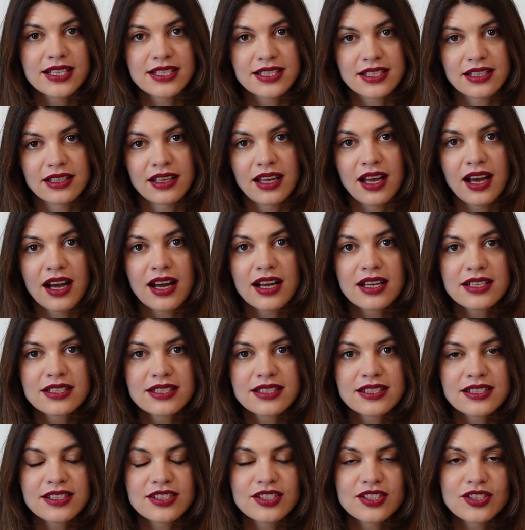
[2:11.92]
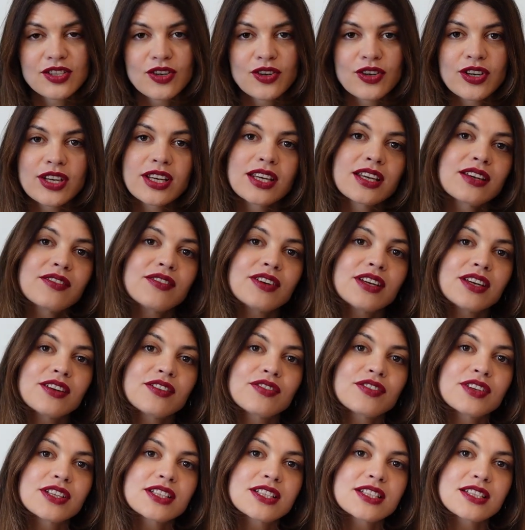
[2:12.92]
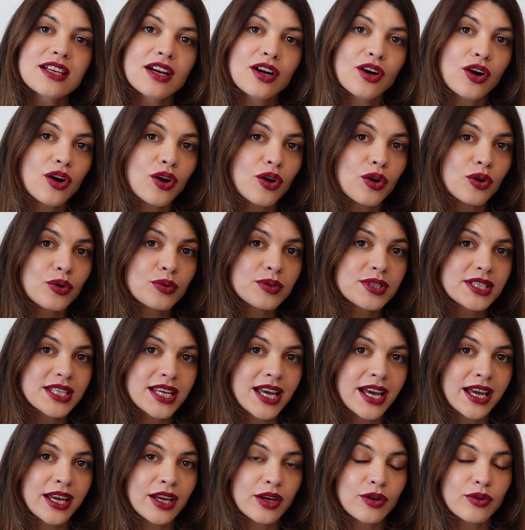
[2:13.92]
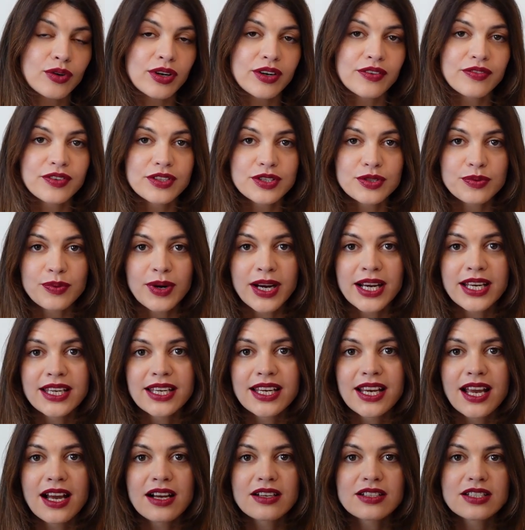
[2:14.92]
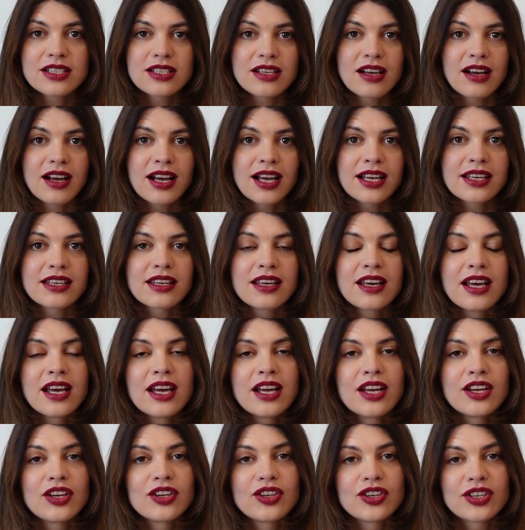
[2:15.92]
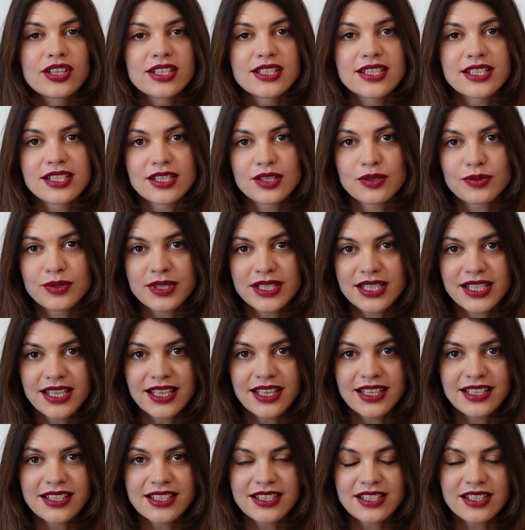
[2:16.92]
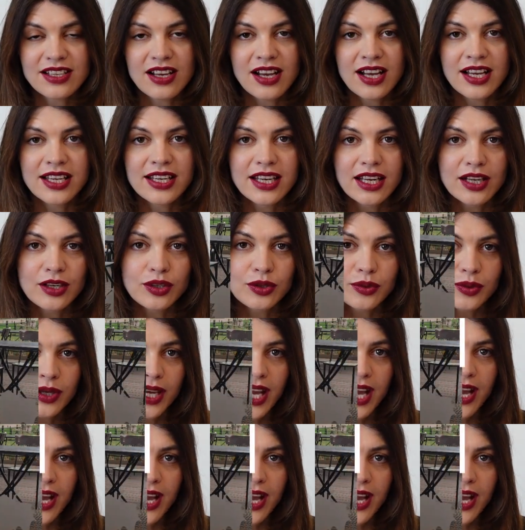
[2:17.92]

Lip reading: is glass, so even if it's a cold day or if it's raining outside, you can still sit inside and look